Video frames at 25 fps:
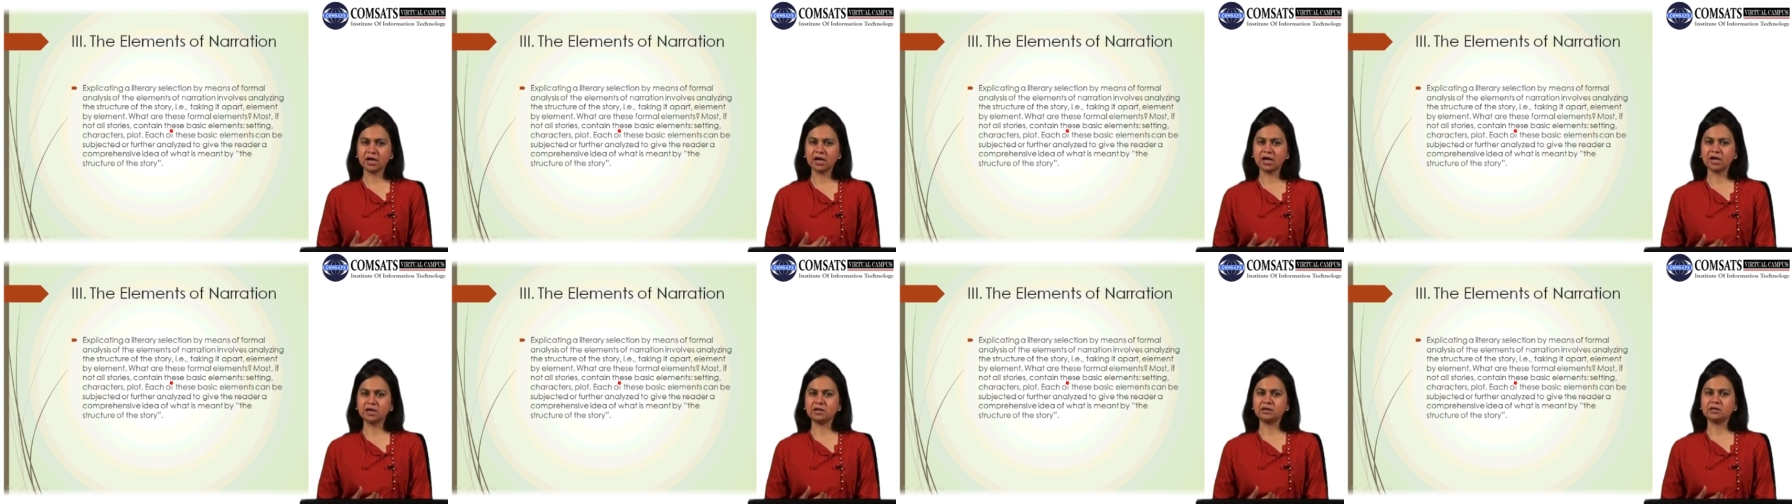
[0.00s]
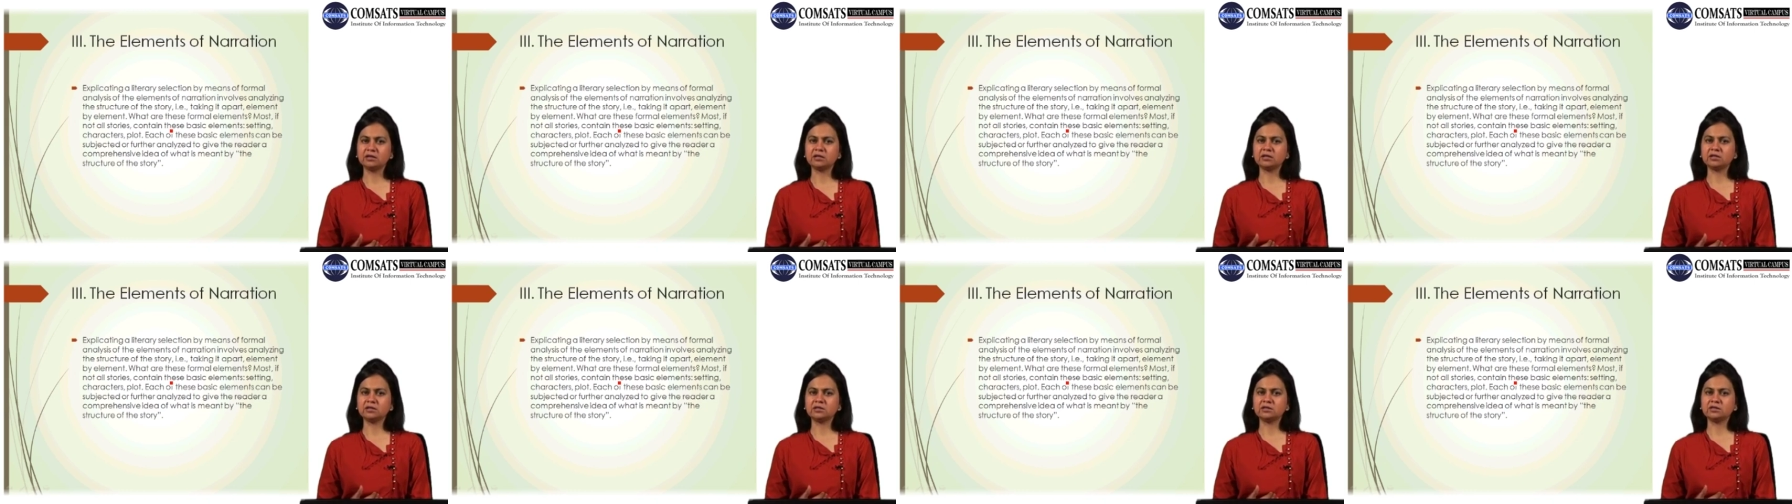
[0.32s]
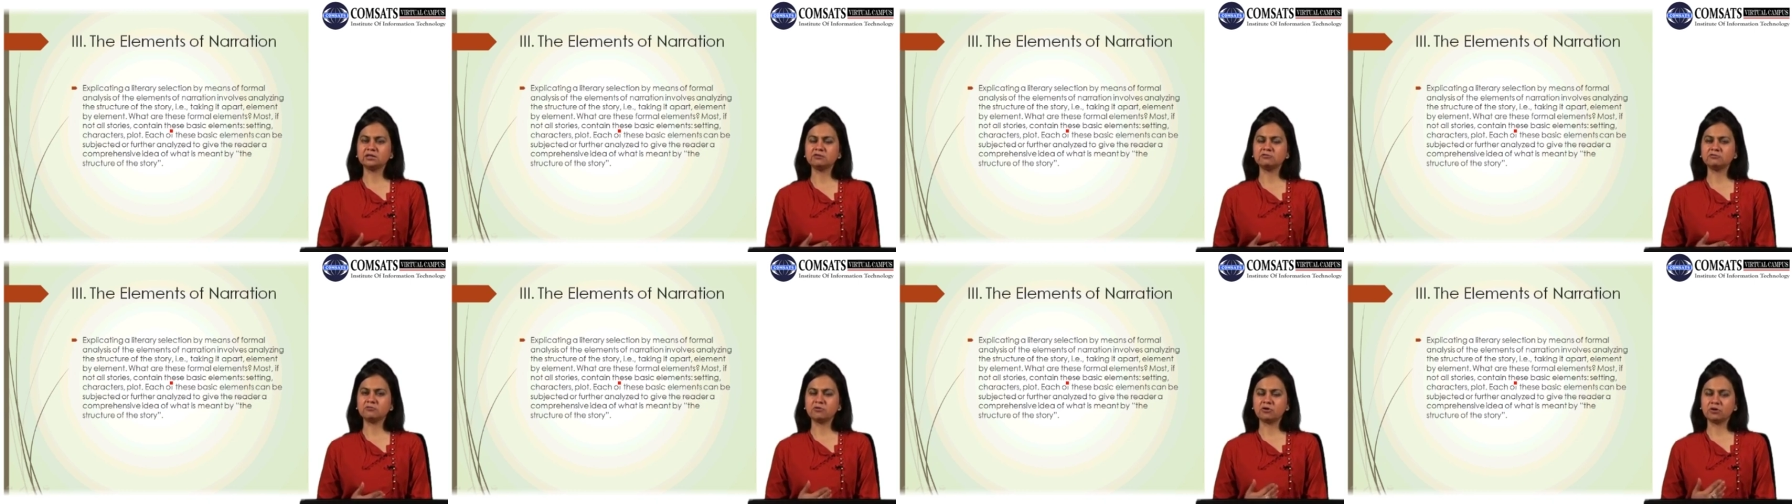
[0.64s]
and
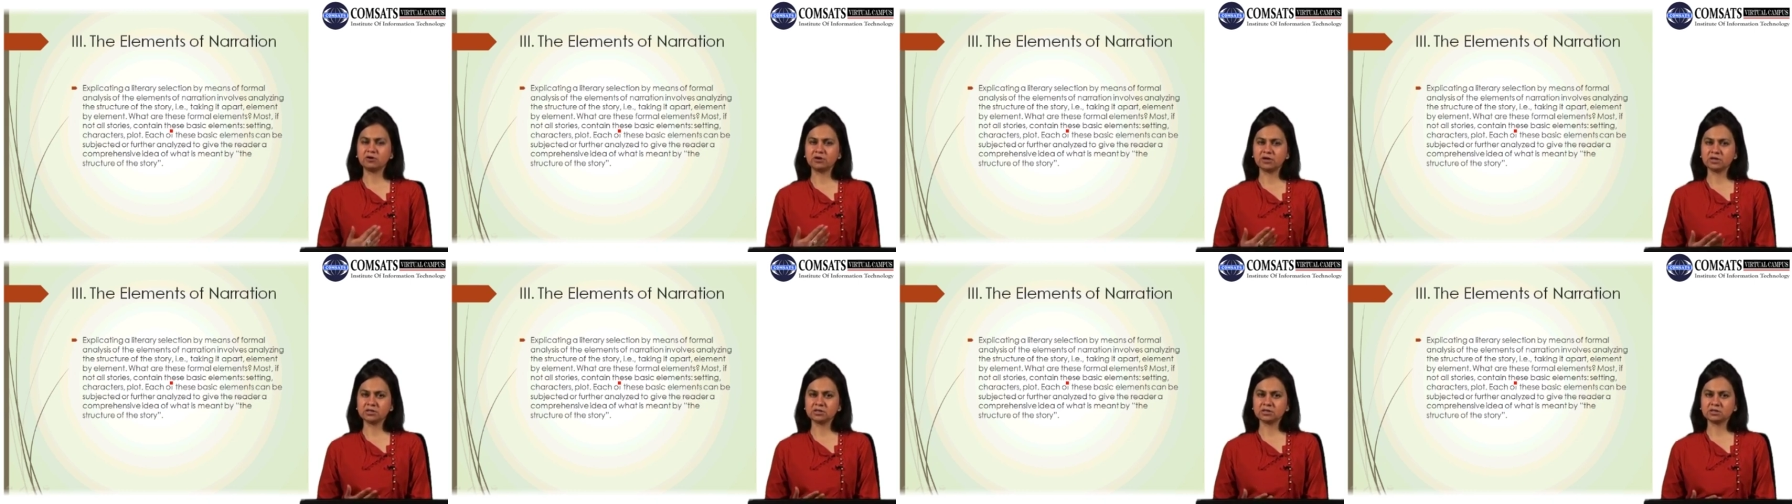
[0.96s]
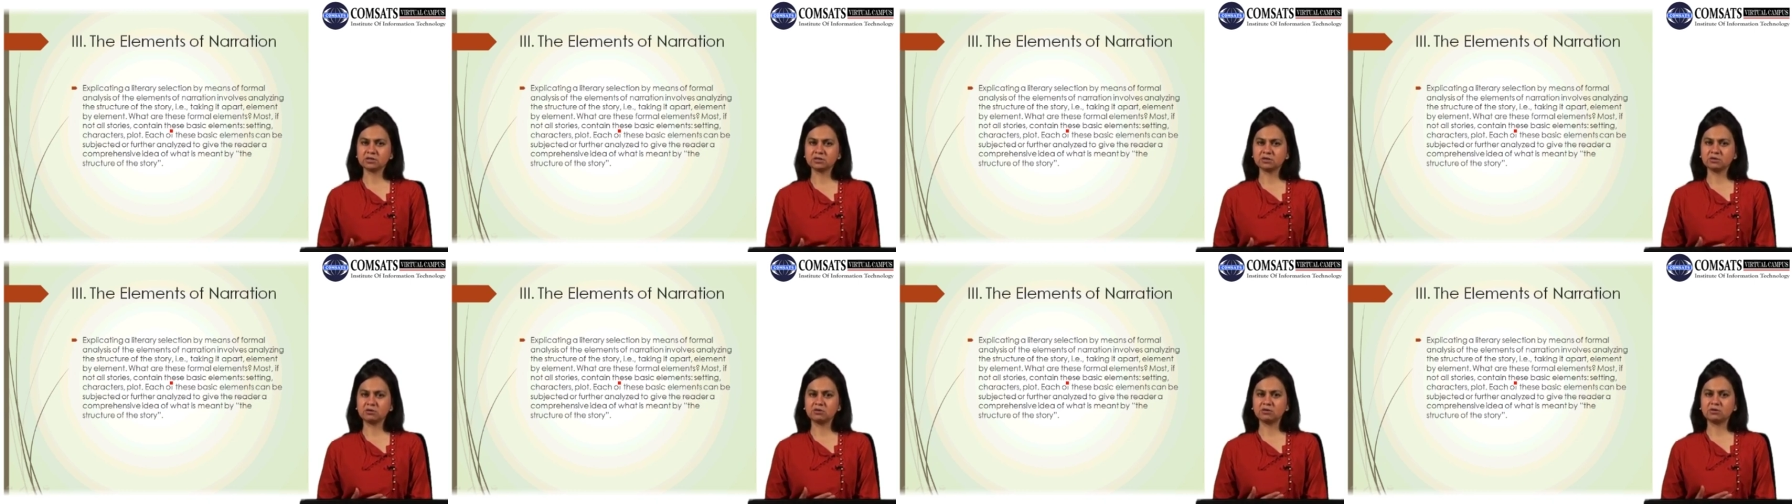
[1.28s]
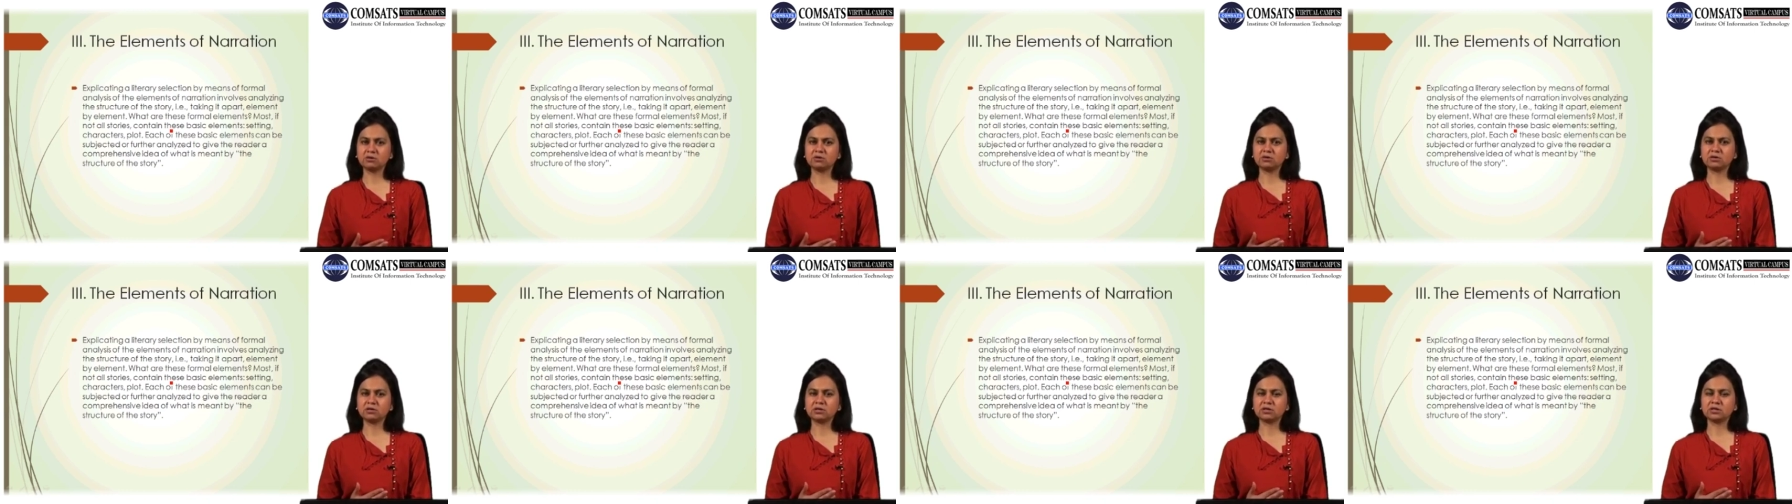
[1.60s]
the forest
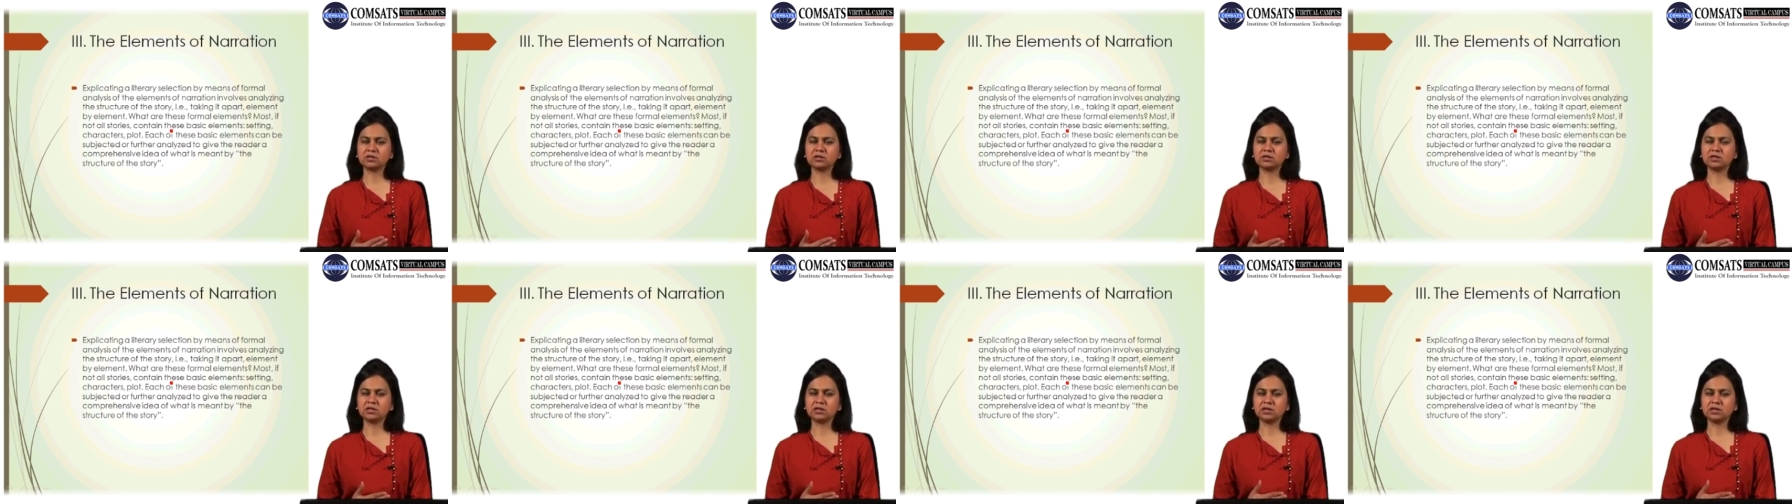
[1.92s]
or